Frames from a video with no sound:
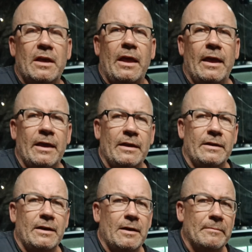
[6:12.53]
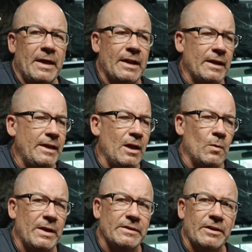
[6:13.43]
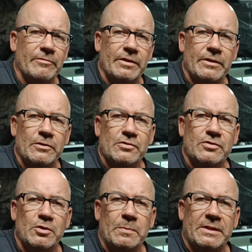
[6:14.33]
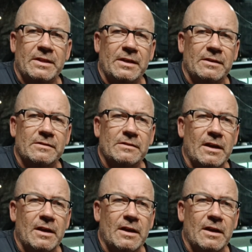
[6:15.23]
and man, I can't wait to get rid of those stupid things.